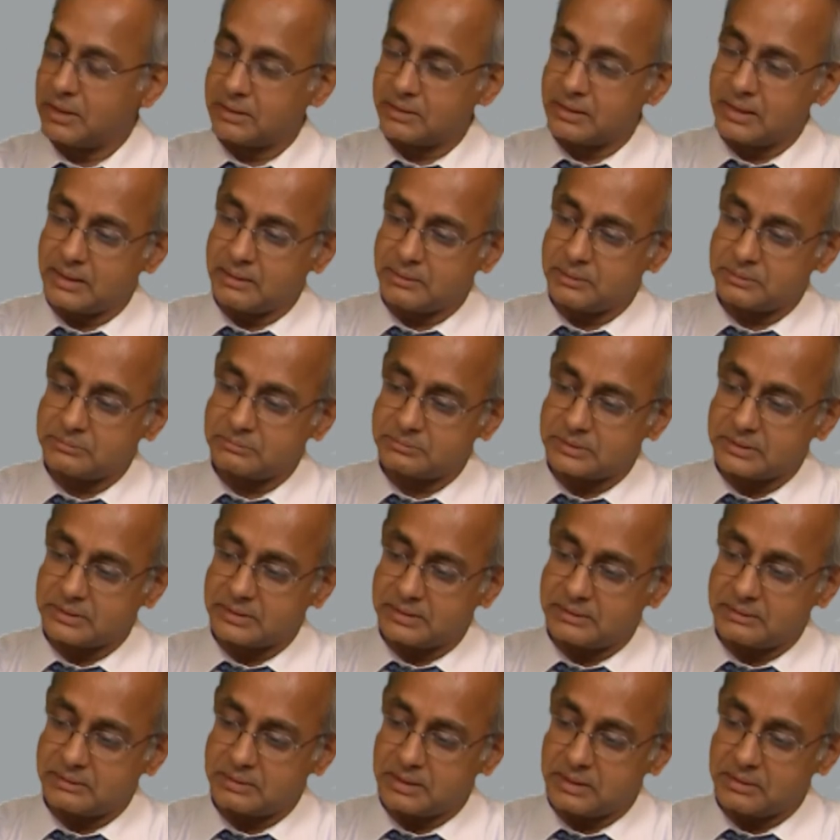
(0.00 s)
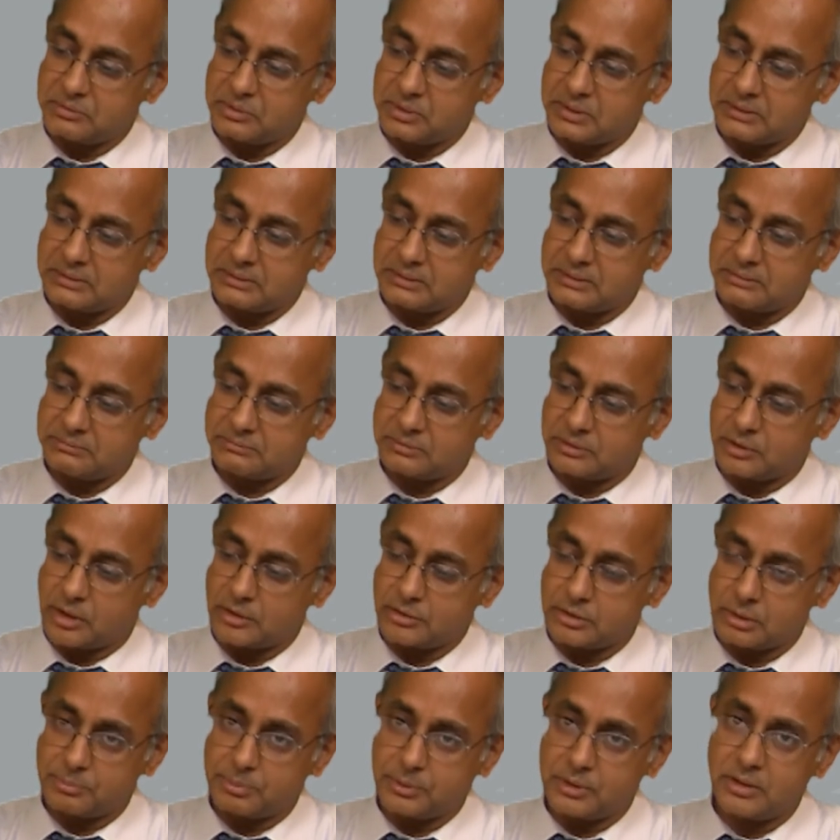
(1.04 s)
a, a, an
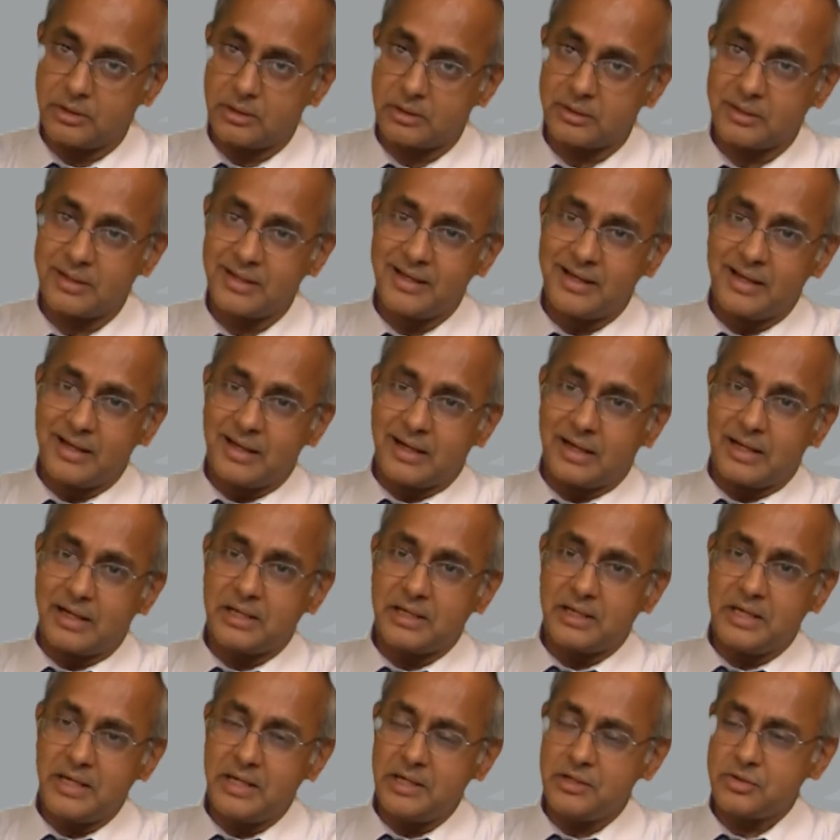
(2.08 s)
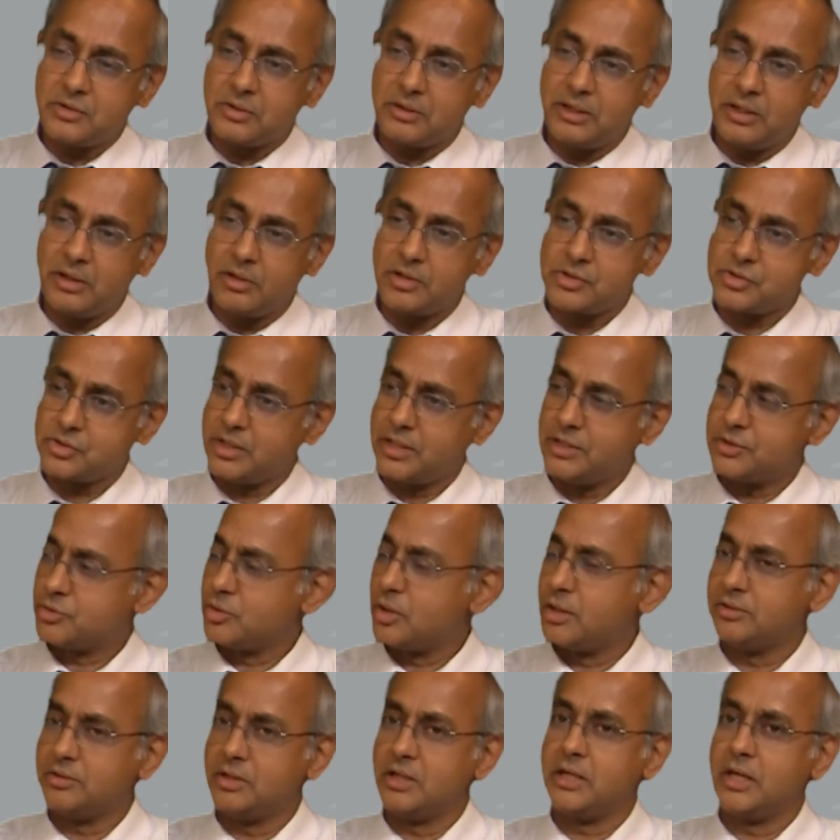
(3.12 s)
entrepreneur, uh, he, he or she is
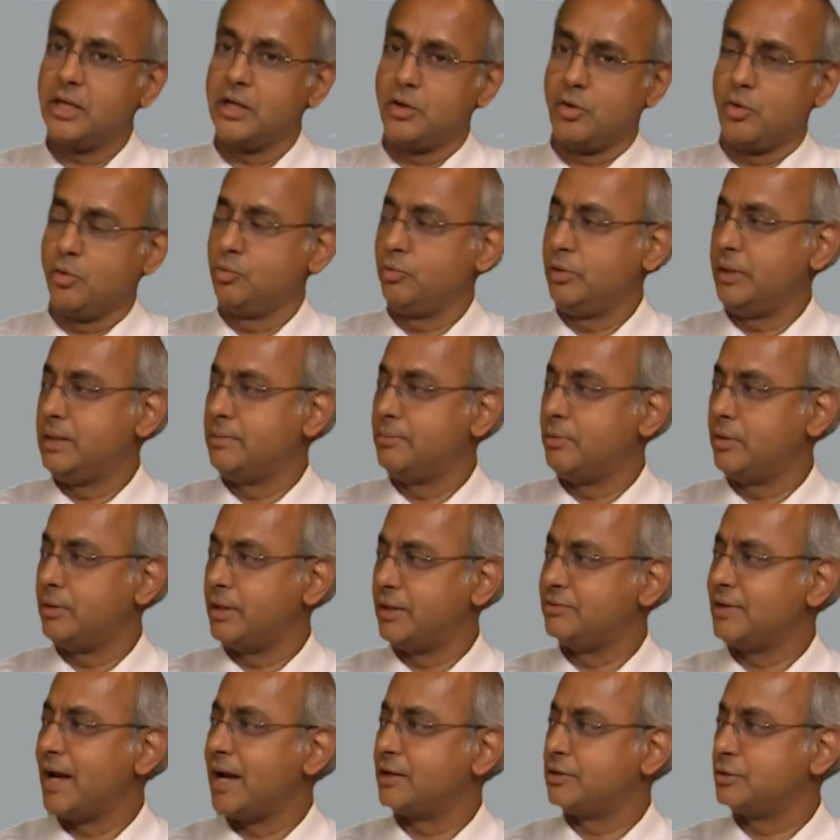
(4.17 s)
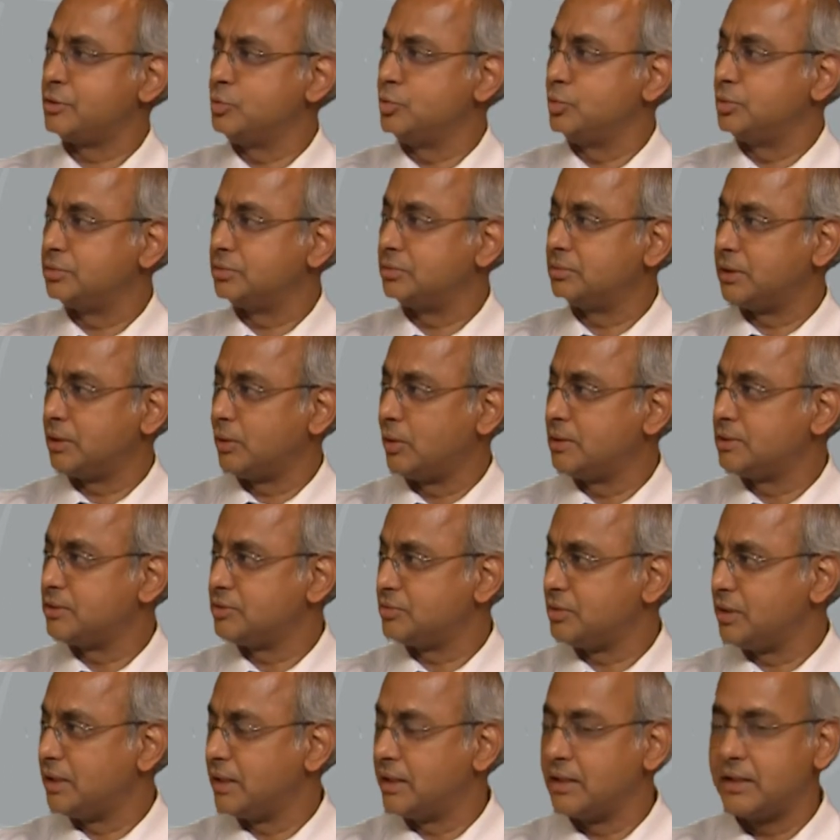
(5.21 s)
not thinking only about exact rules. They're also
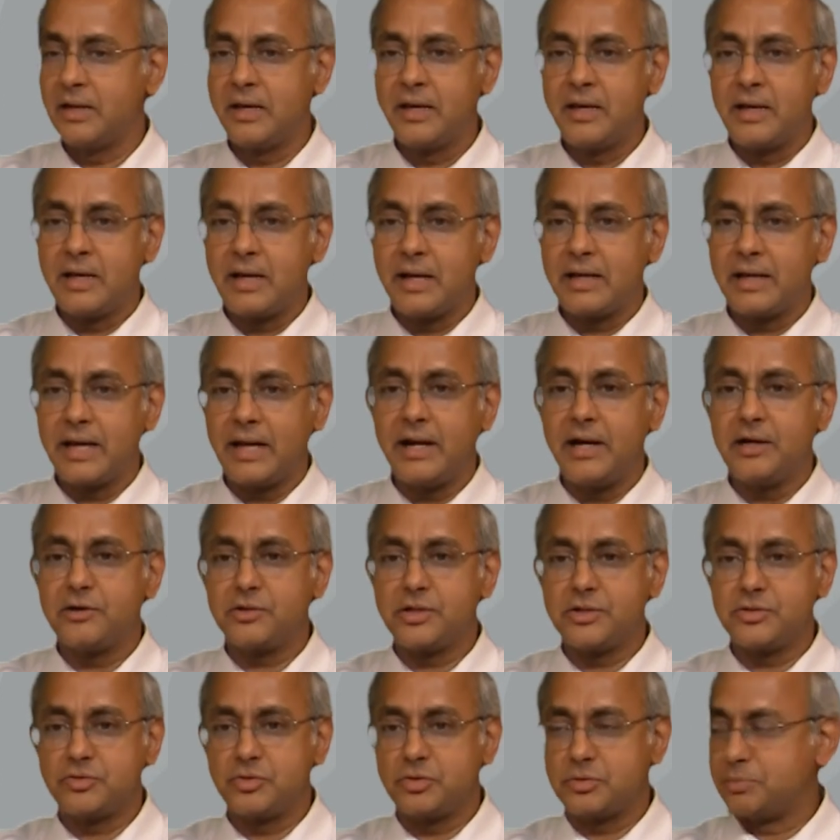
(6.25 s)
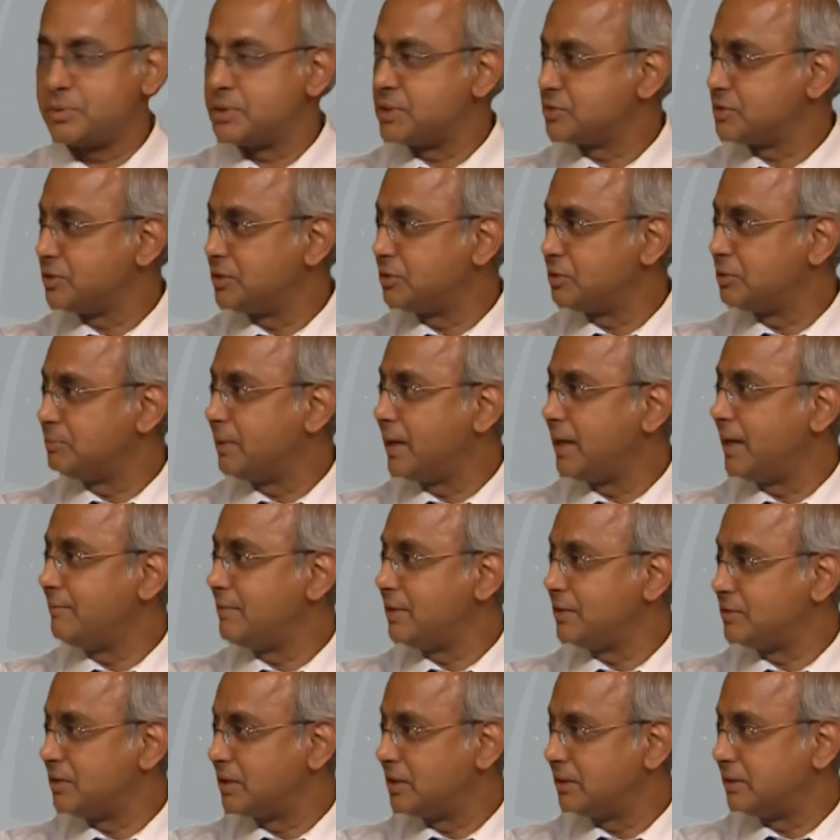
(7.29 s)
saying, can I trust this person to behave
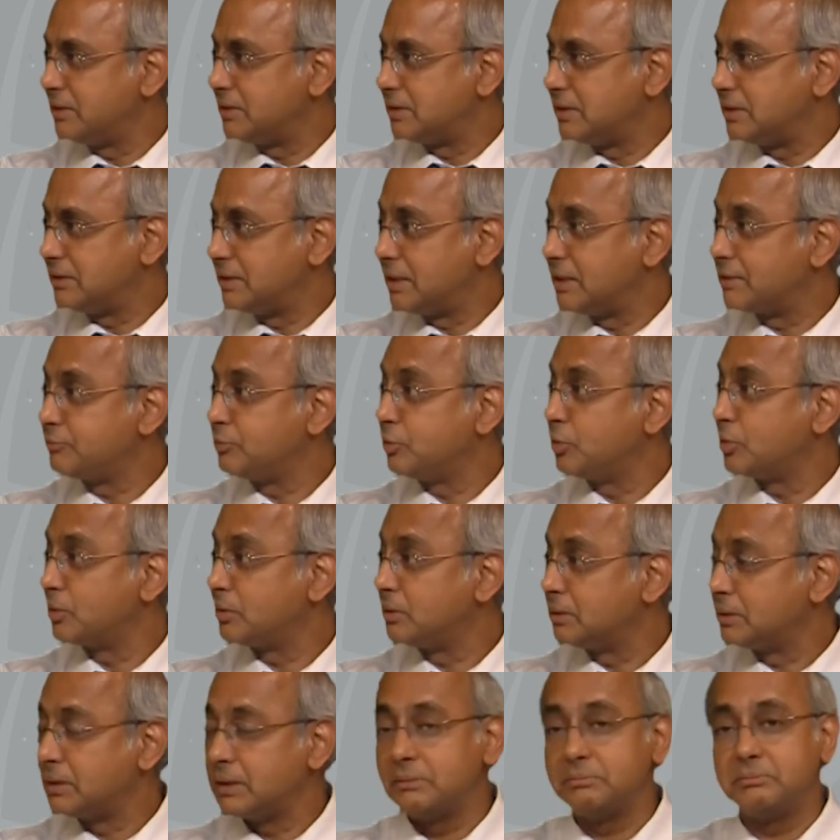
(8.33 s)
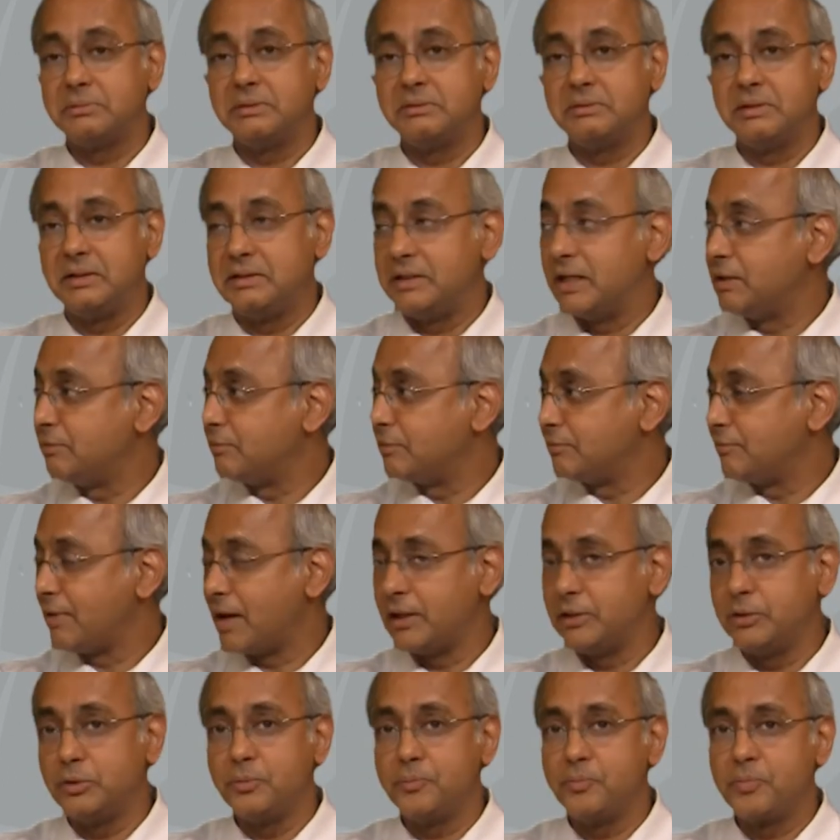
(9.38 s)
ethically and therefore uh, deliver
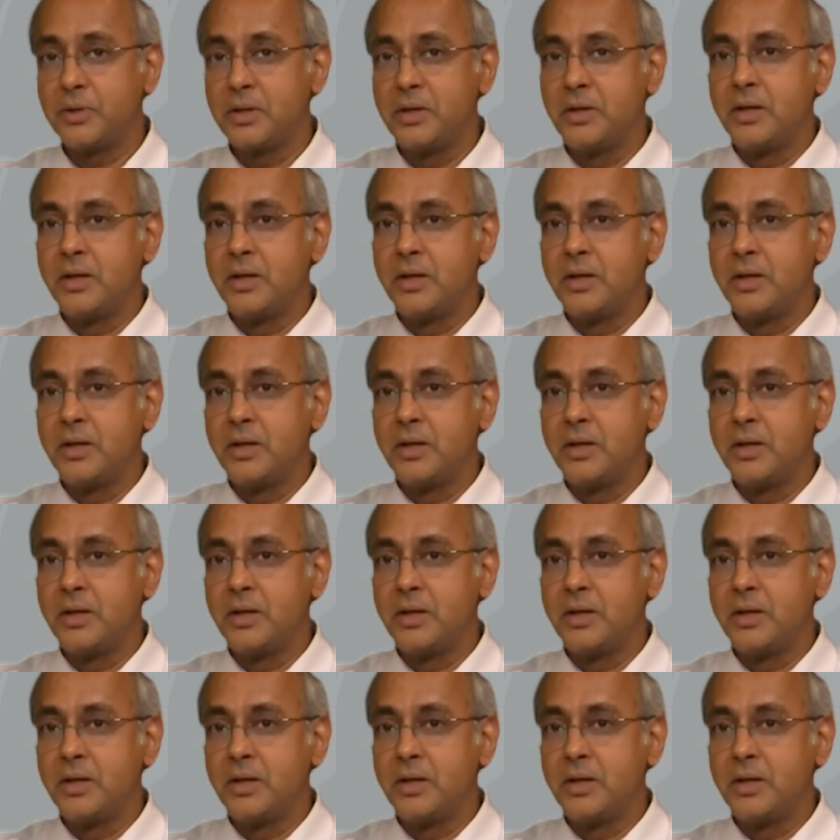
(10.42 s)
value?